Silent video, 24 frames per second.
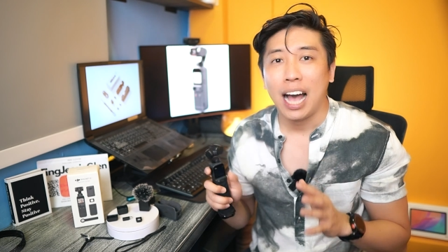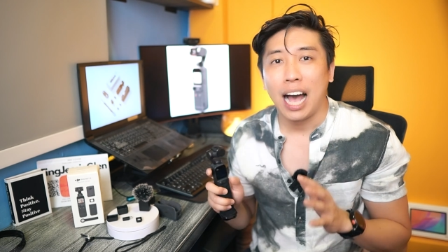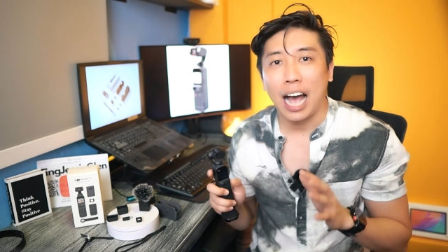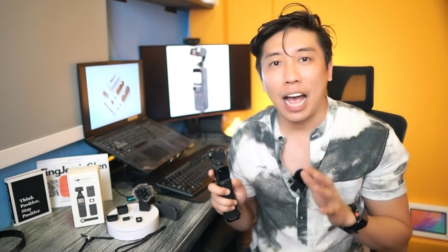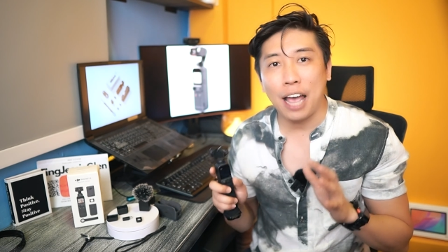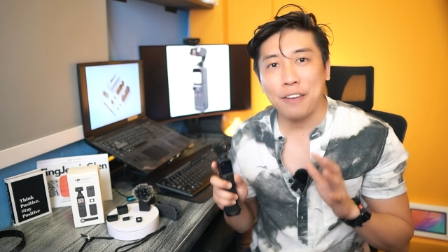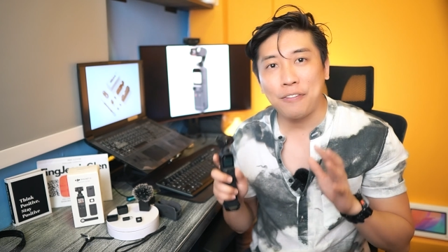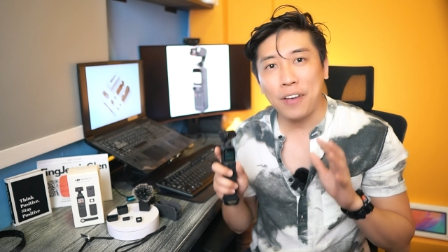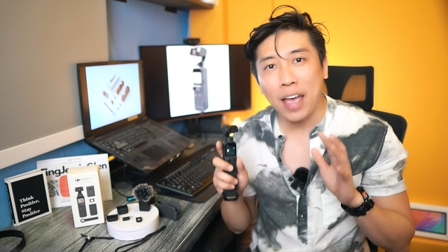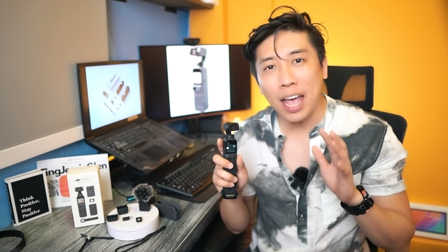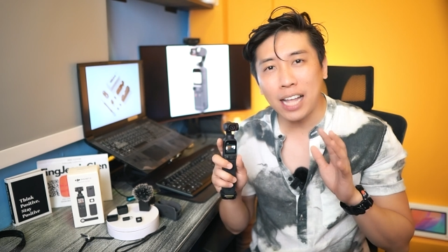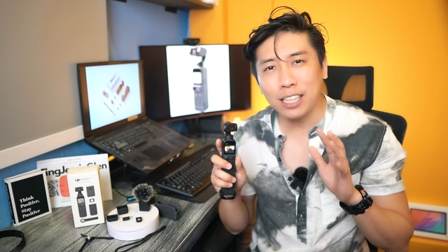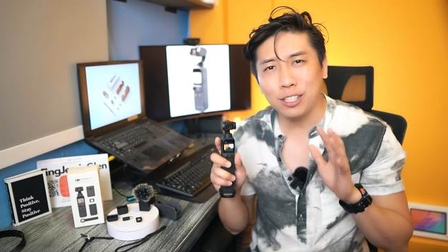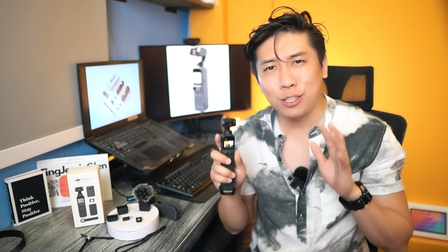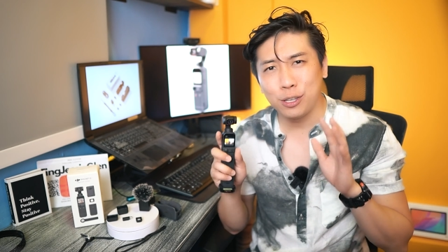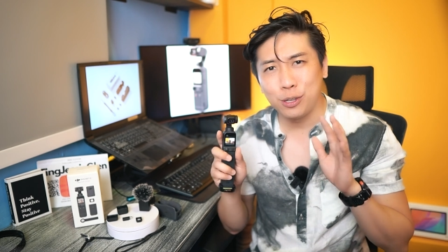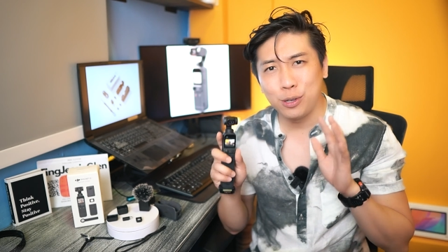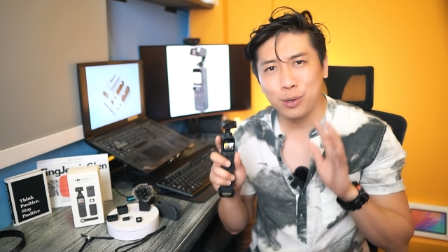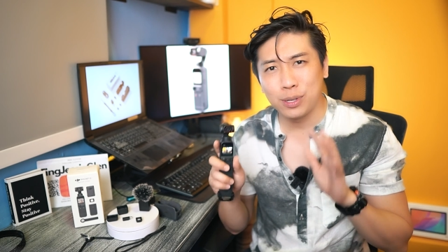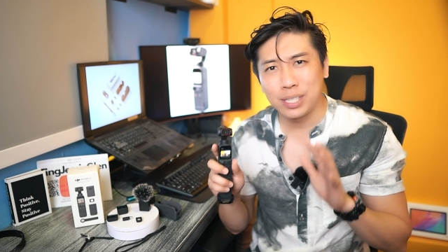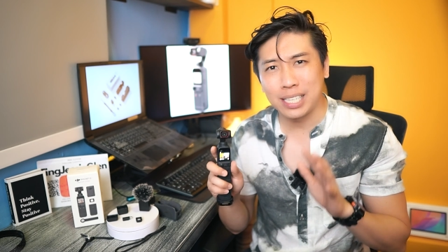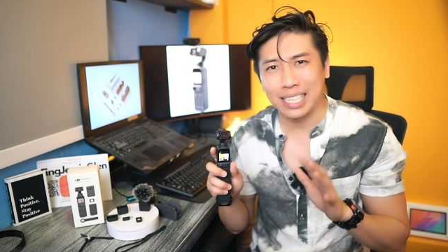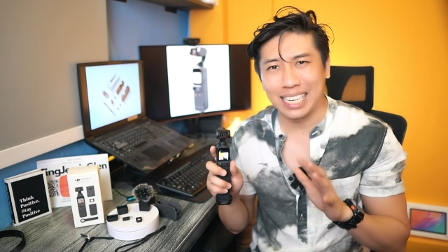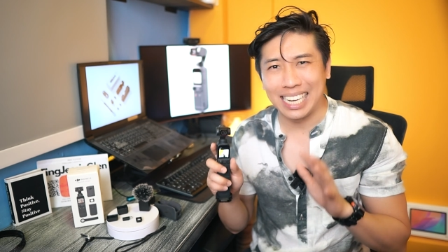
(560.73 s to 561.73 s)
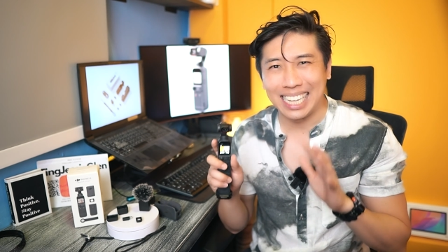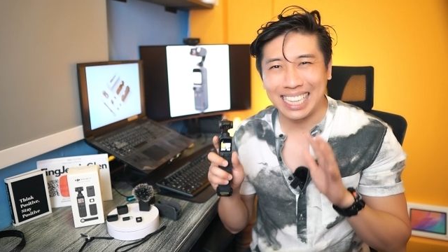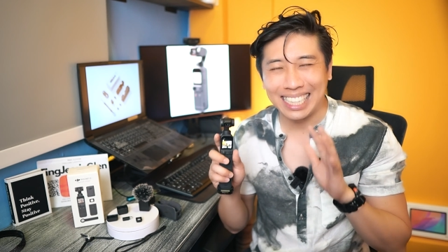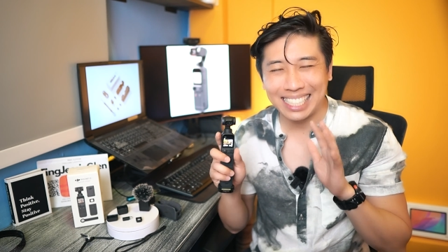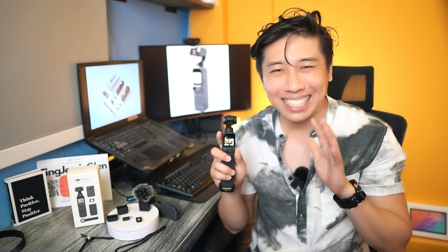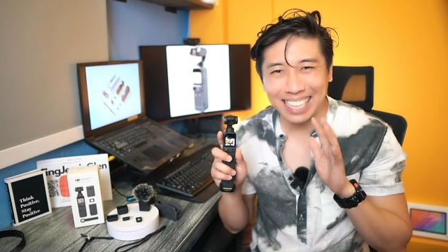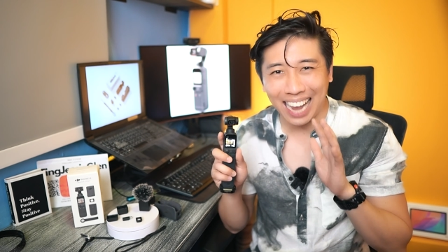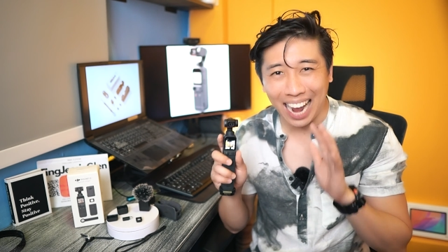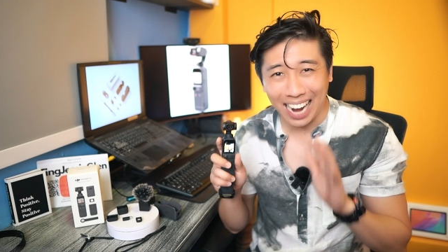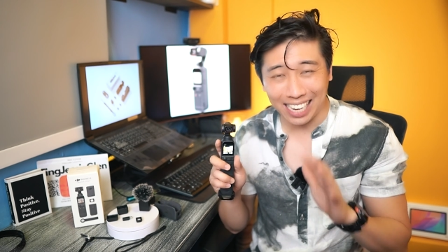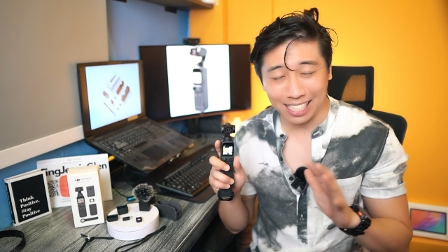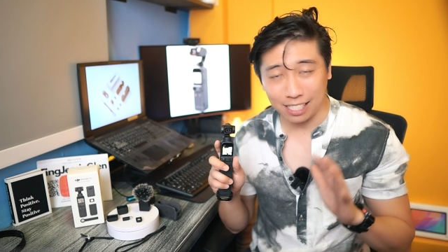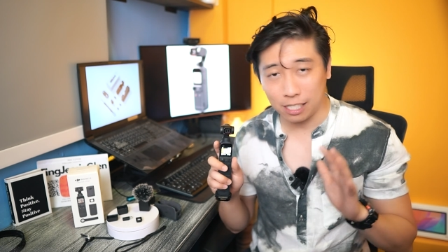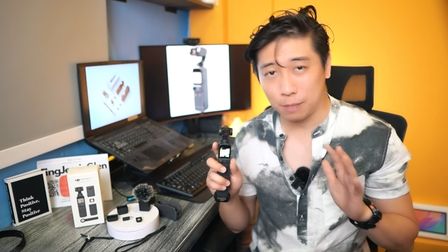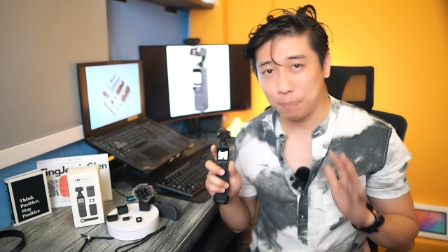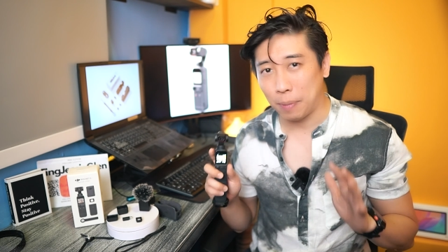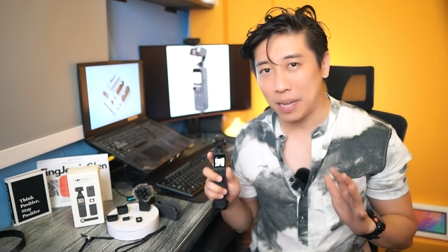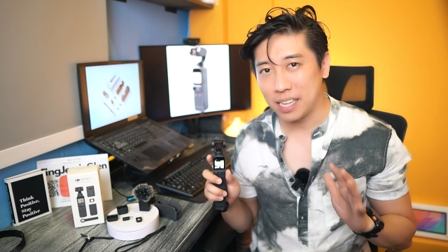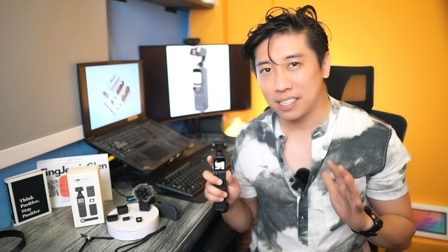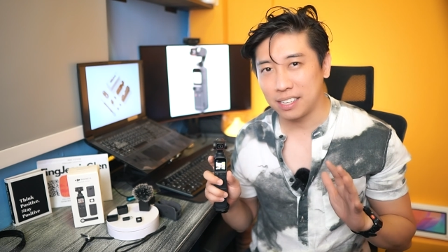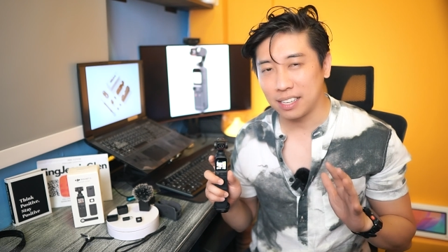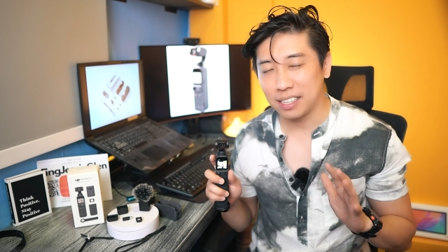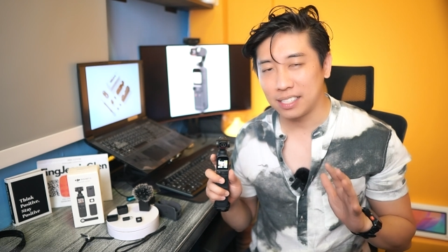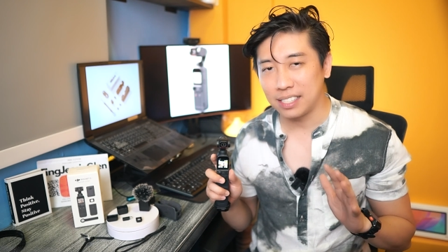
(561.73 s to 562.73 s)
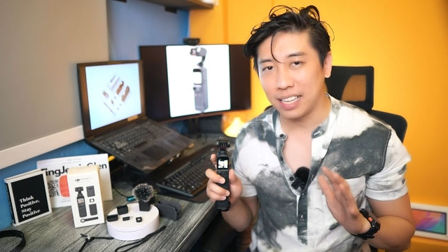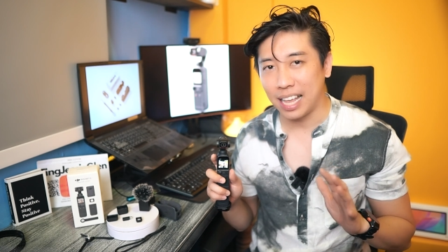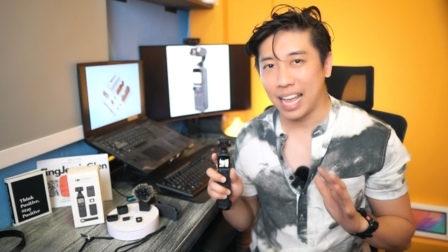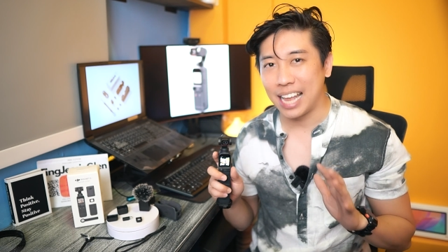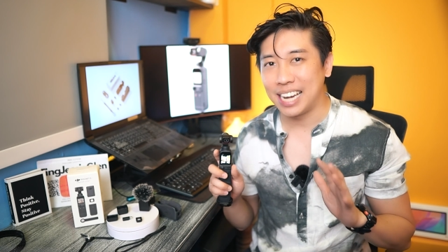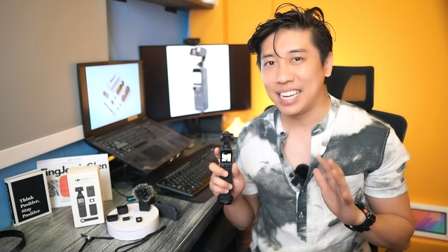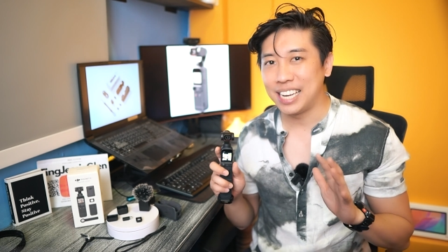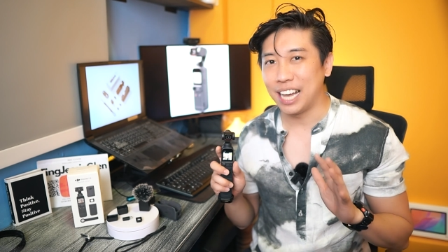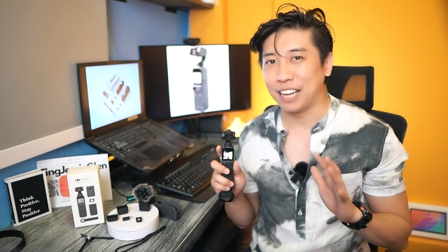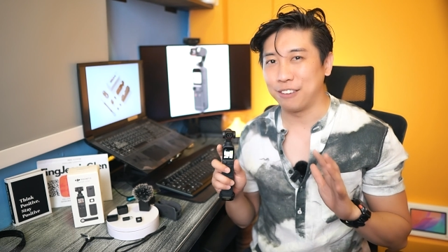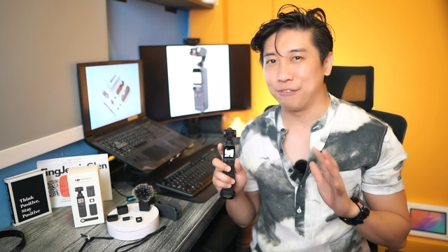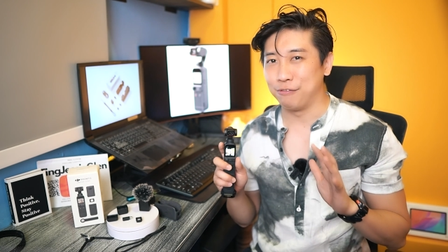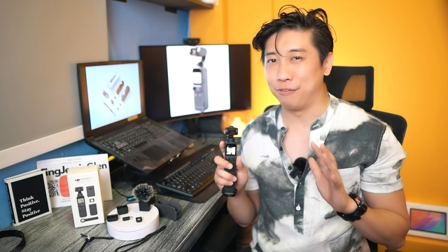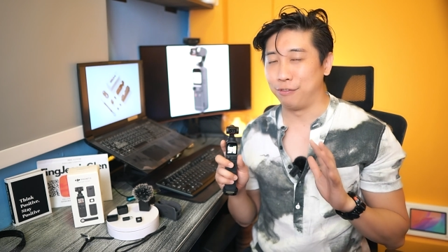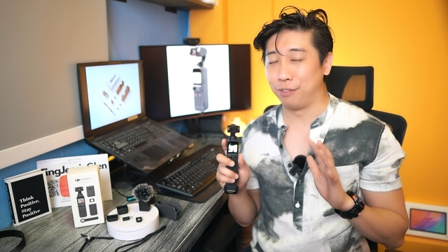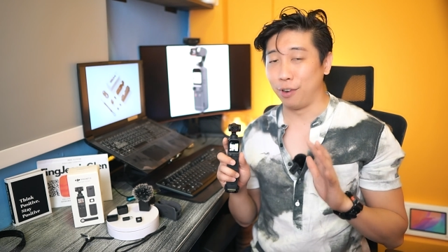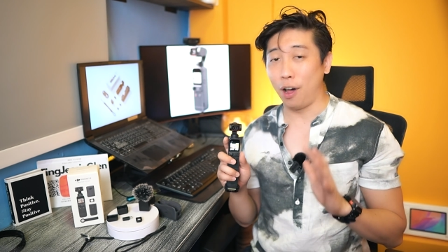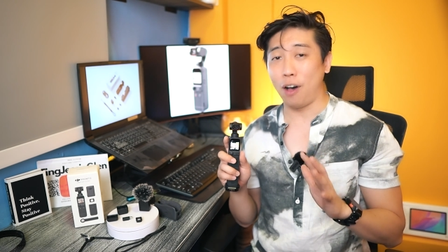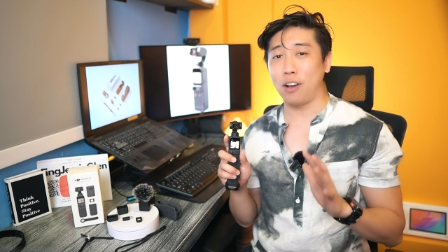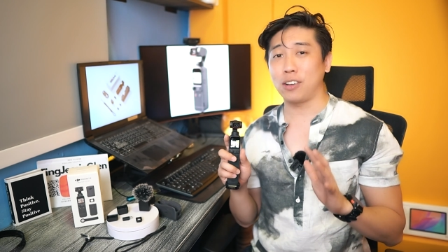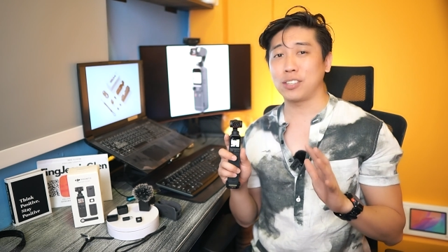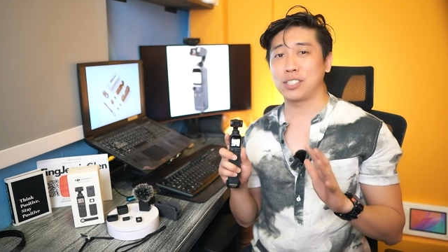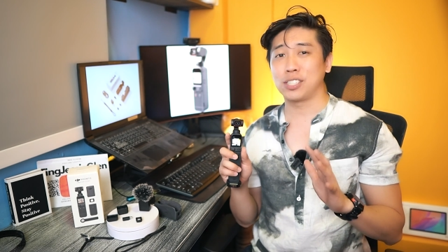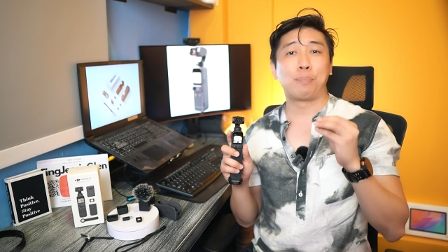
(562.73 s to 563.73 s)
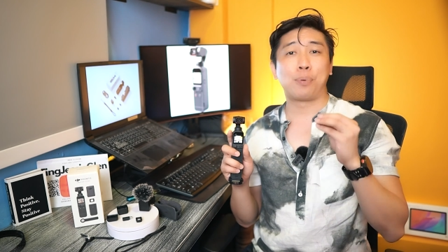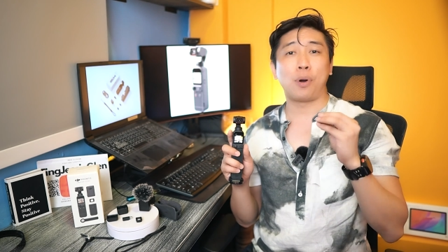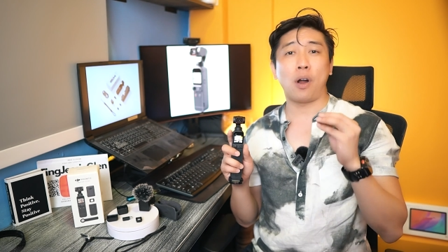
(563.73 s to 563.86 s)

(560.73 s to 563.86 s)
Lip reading: I've had to use it in tight spaces and done vlogs,